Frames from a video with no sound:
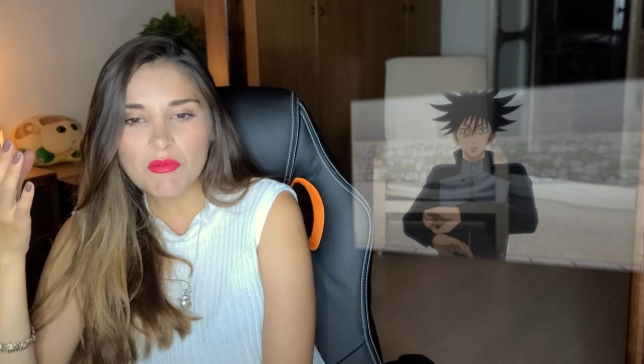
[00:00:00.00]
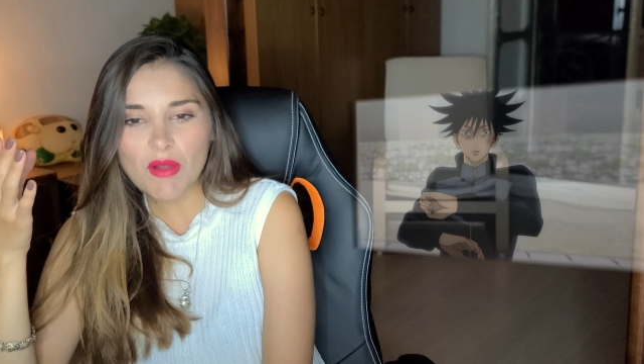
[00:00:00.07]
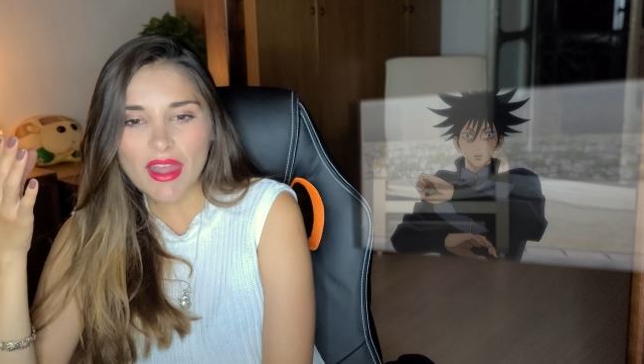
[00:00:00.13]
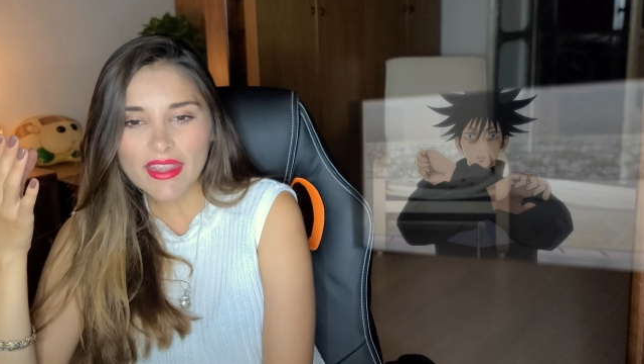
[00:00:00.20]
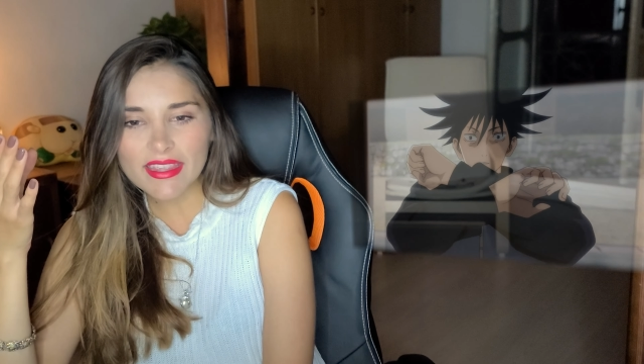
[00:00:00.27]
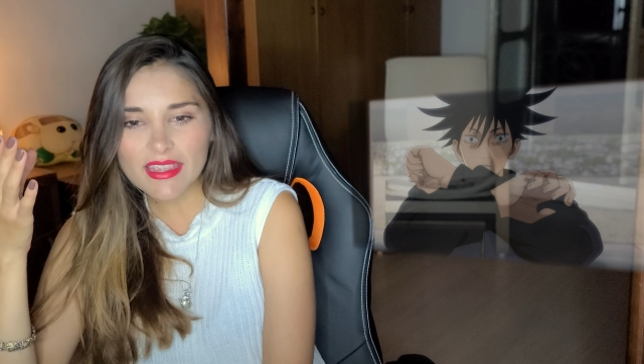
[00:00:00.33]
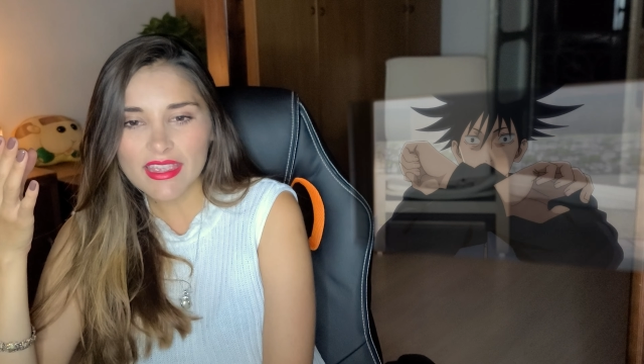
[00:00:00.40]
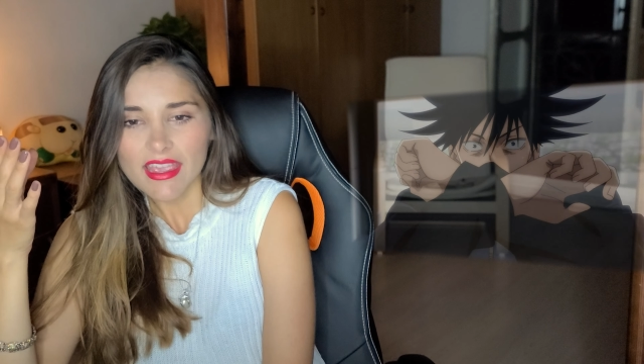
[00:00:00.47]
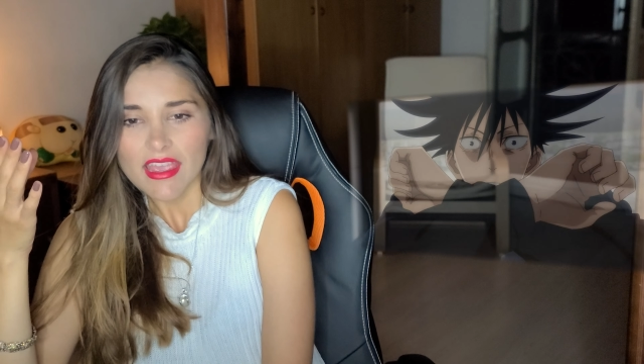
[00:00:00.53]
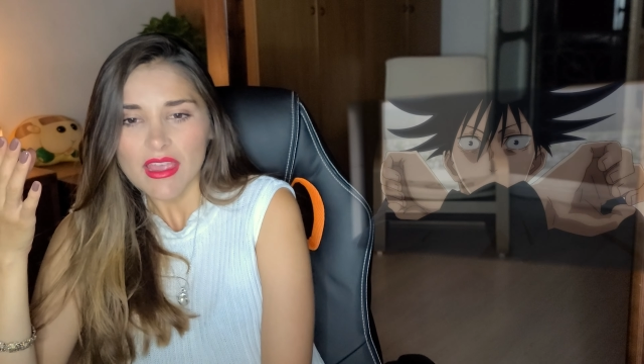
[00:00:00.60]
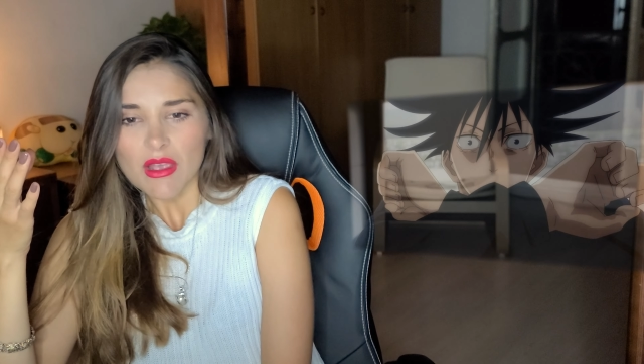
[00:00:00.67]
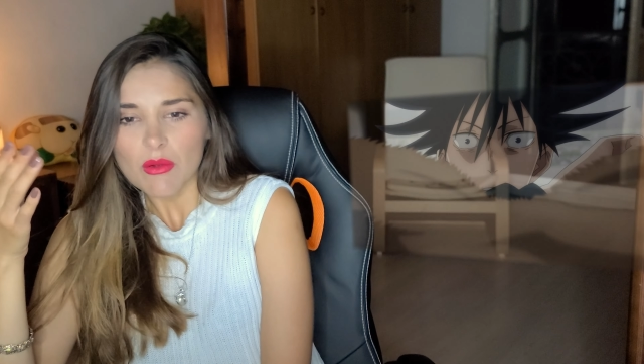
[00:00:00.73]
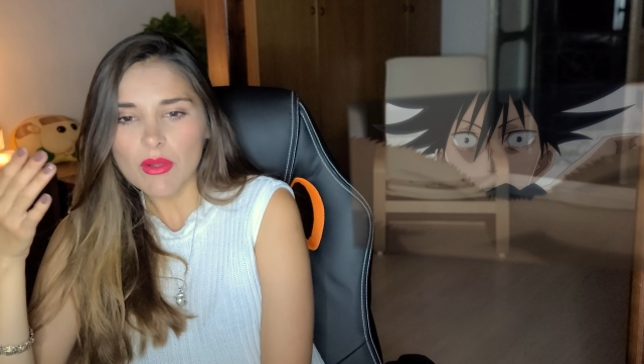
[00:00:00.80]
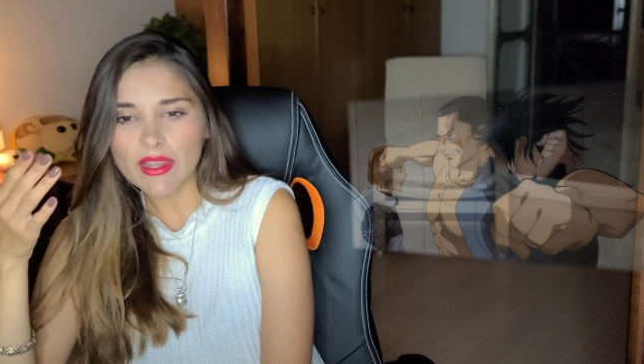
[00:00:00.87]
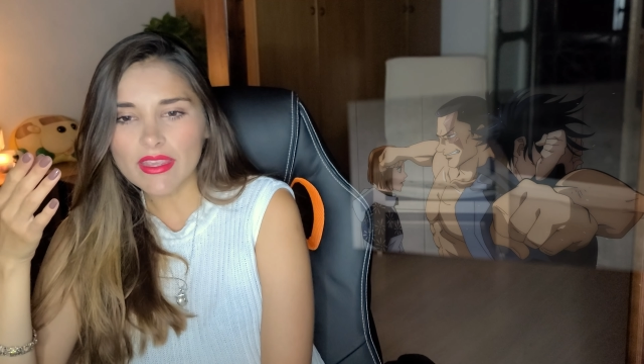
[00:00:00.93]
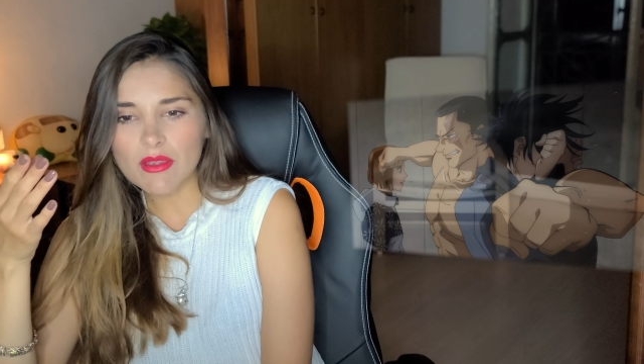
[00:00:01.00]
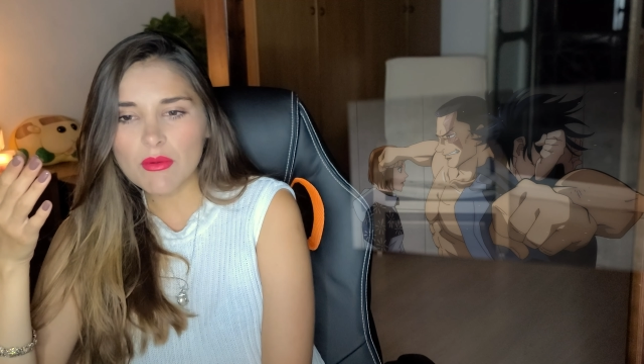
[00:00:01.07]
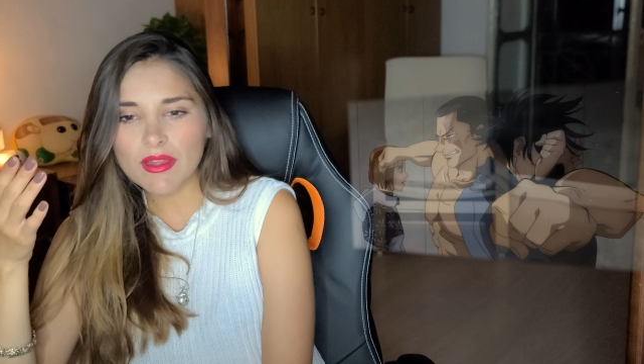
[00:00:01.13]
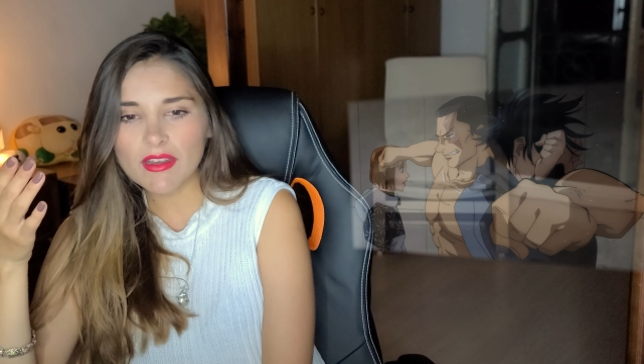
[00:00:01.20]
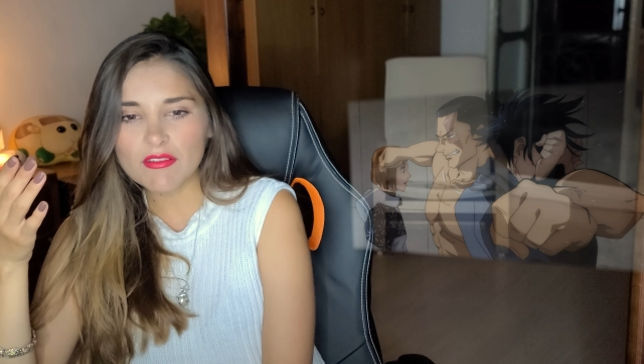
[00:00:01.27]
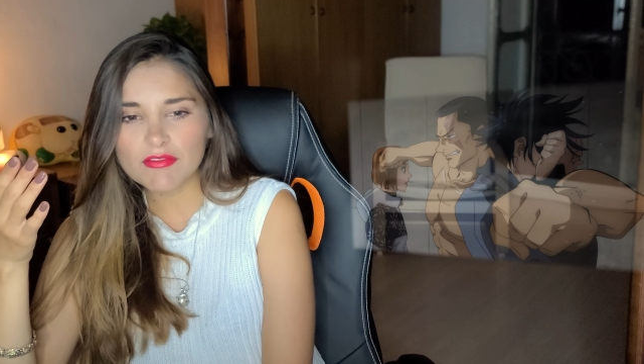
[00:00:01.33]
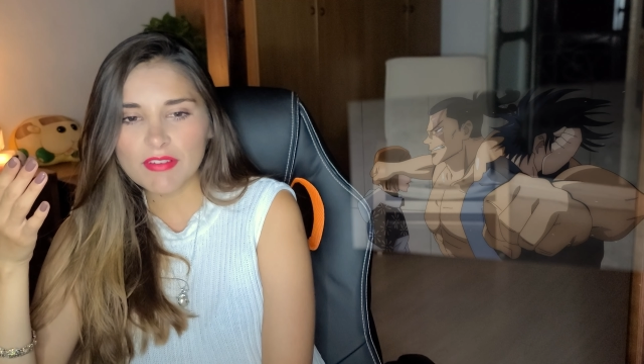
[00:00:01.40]
Why he, why he
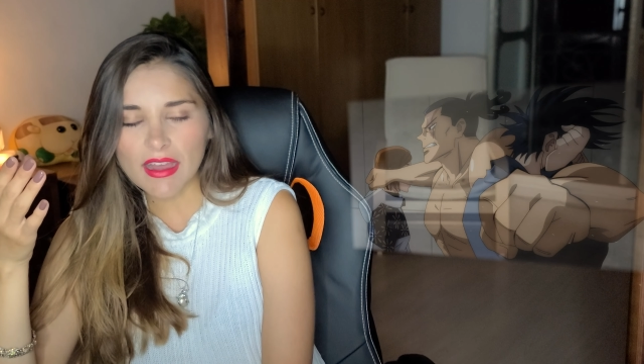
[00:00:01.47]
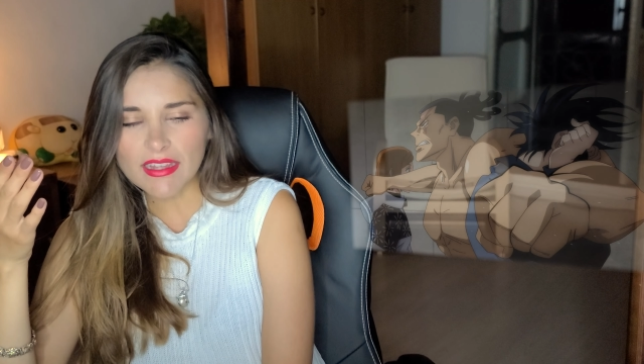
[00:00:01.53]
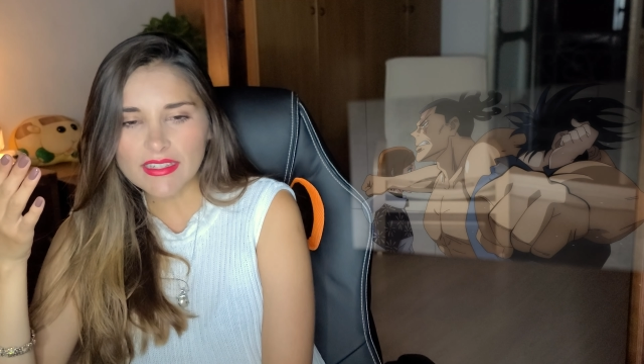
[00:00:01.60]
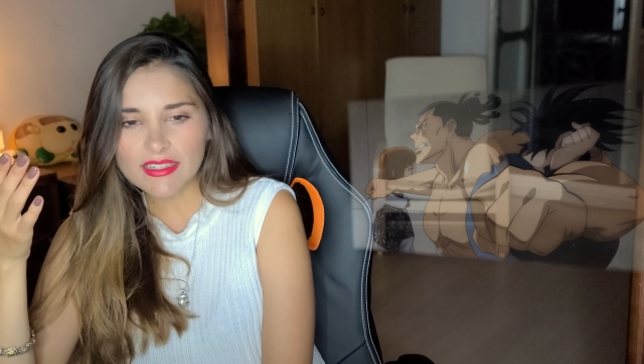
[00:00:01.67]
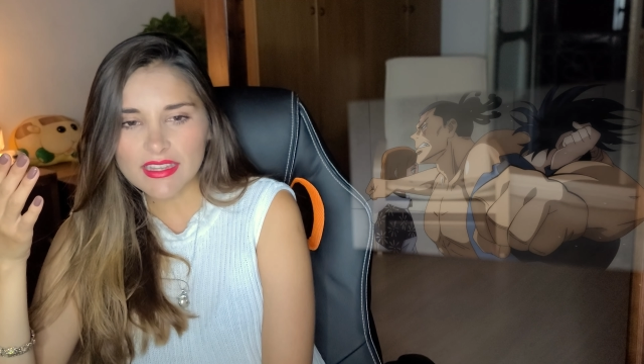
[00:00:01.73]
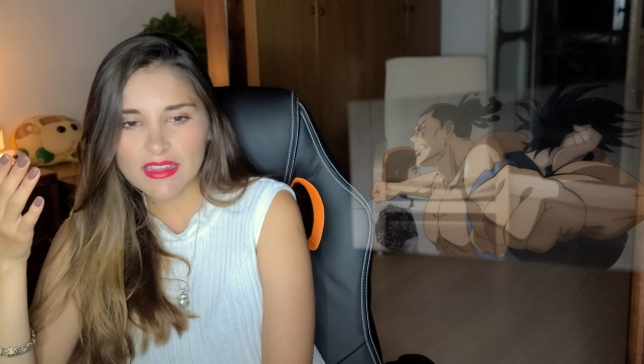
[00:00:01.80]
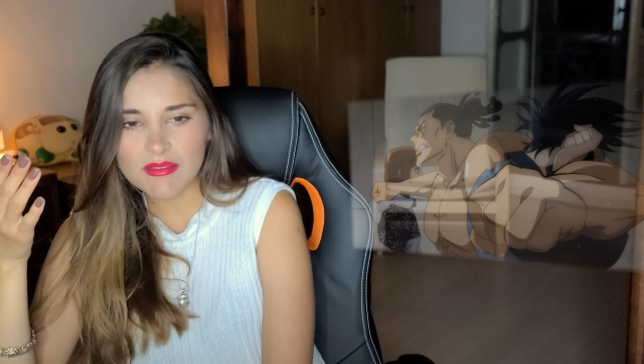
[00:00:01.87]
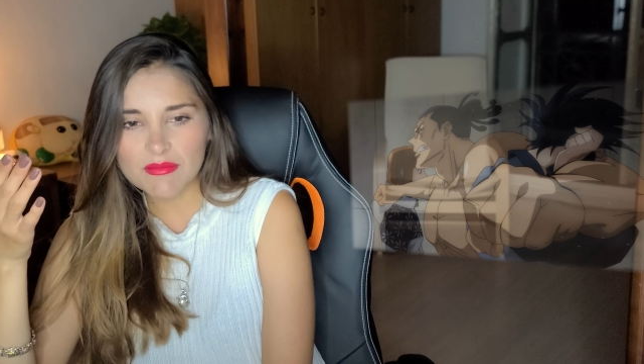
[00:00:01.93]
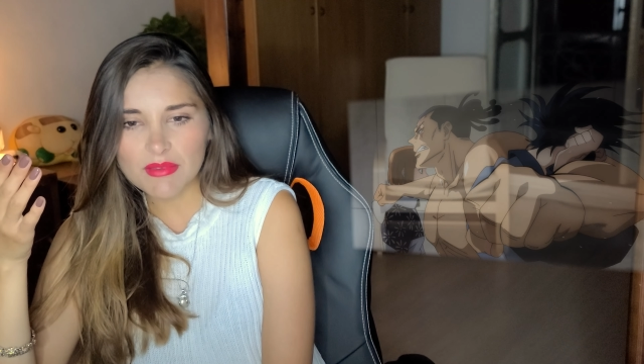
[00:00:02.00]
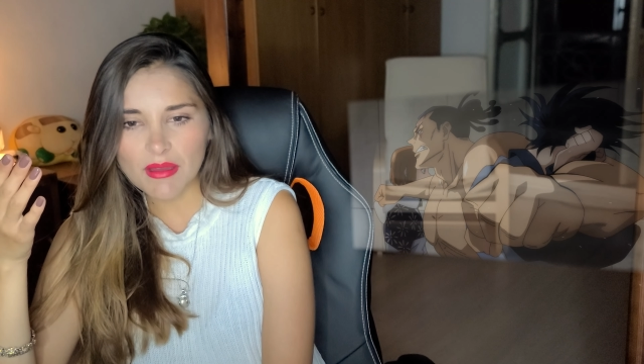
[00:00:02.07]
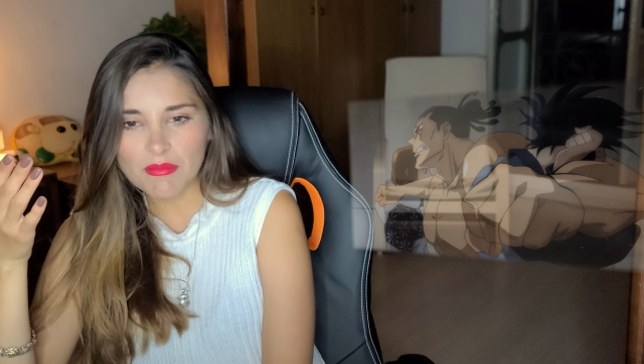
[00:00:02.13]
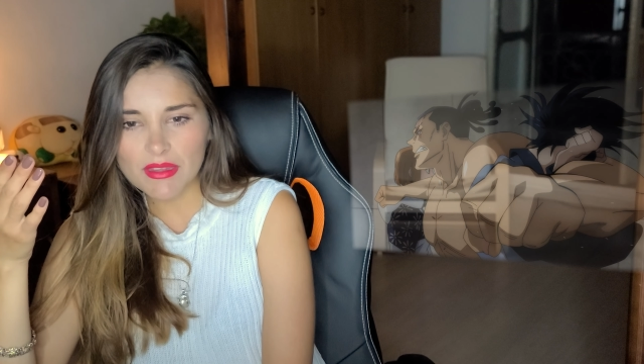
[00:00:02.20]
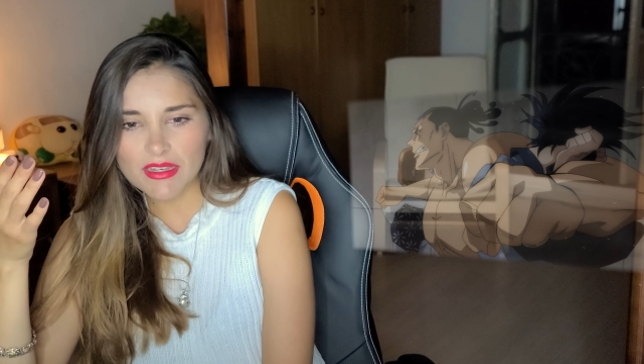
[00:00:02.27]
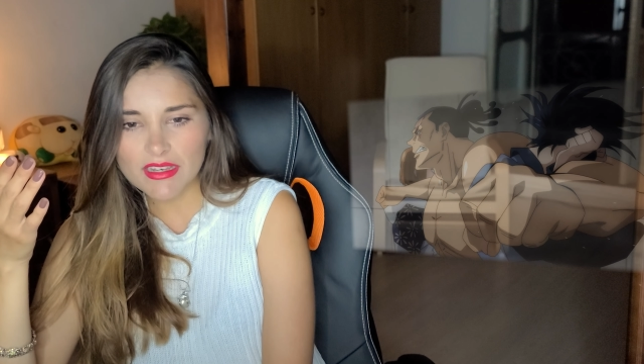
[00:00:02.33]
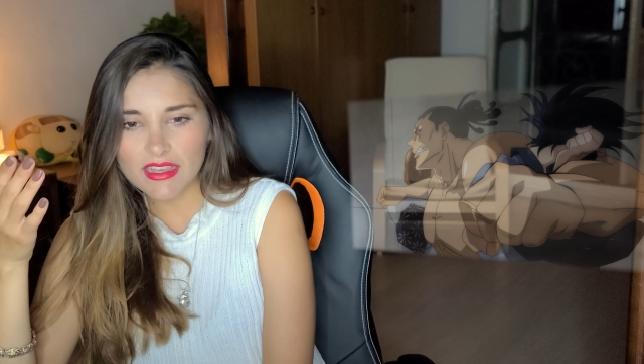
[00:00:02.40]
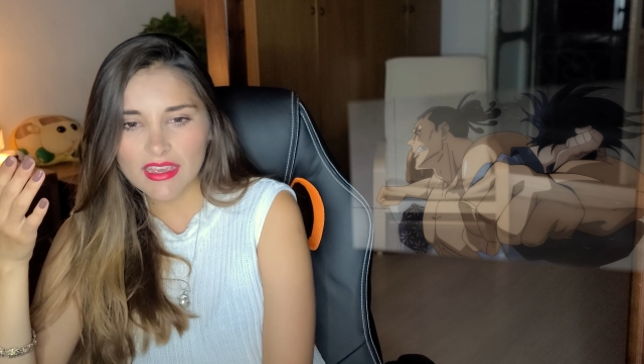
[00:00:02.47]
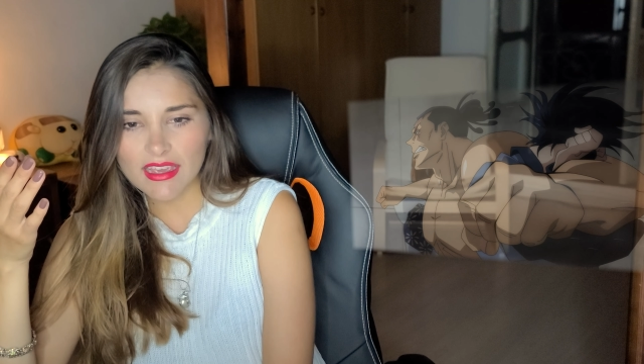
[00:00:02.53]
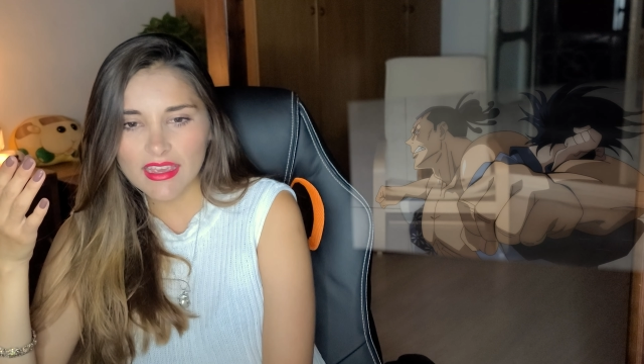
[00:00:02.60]
wanna fight him? I mean,